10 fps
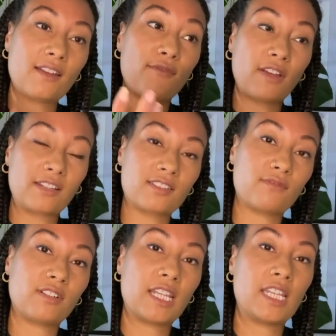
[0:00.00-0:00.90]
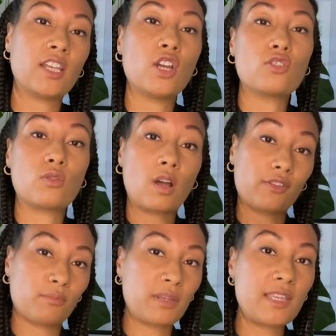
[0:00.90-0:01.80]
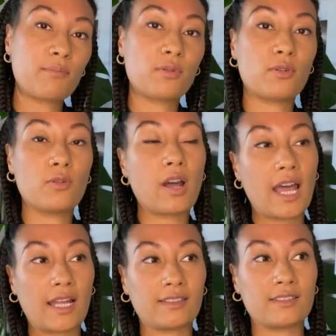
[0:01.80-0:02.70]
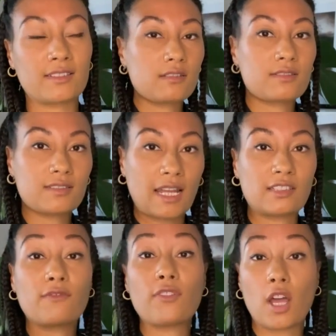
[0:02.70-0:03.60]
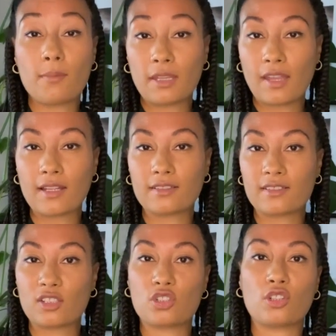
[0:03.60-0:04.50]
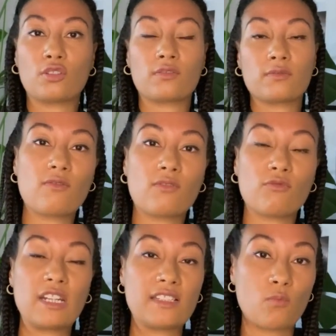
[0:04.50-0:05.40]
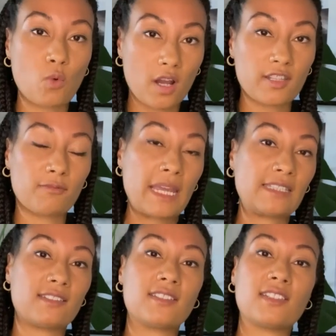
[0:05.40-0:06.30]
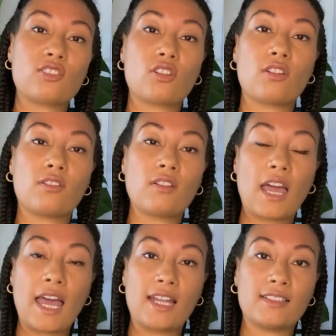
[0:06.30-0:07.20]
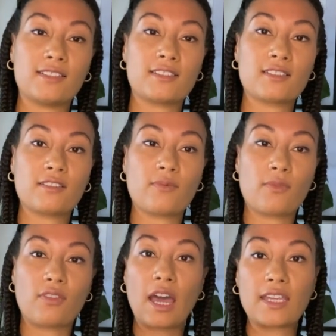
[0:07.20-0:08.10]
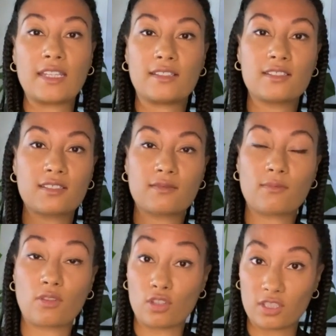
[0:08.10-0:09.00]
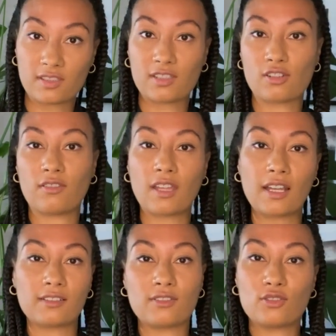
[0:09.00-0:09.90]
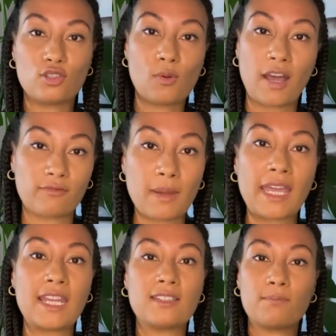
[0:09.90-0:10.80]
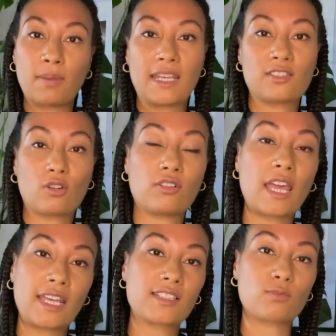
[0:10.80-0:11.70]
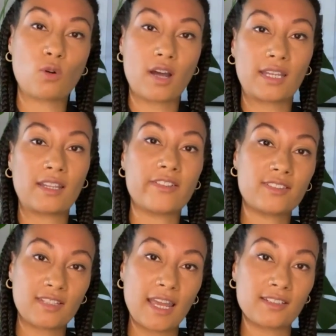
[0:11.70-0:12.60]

effectively to other people and stand firm in that decision, the reason why you've made a decision, and that is the decision that you have made based on X, Y, Z,